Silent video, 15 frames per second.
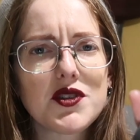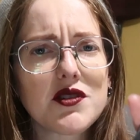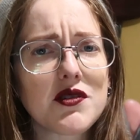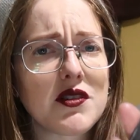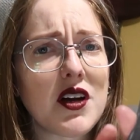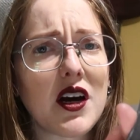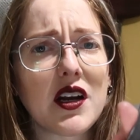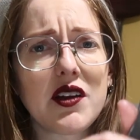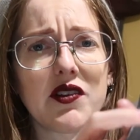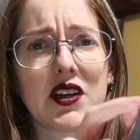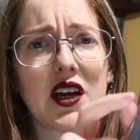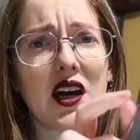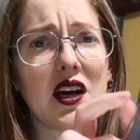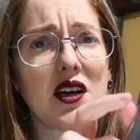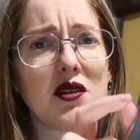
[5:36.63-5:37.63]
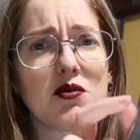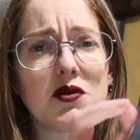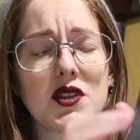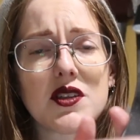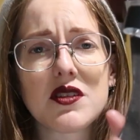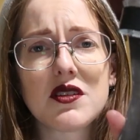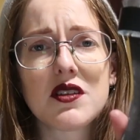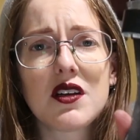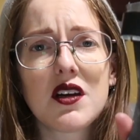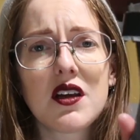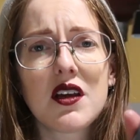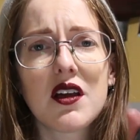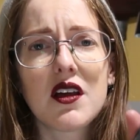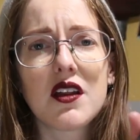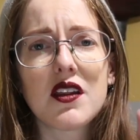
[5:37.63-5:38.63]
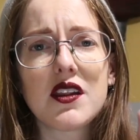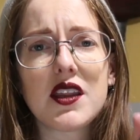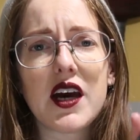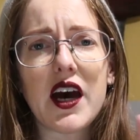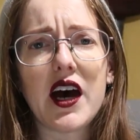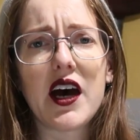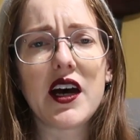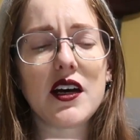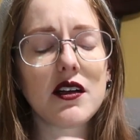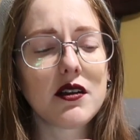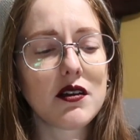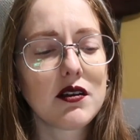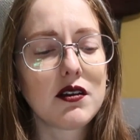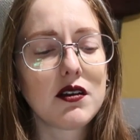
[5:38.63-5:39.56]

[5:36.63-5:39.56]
They're not even hemmed, that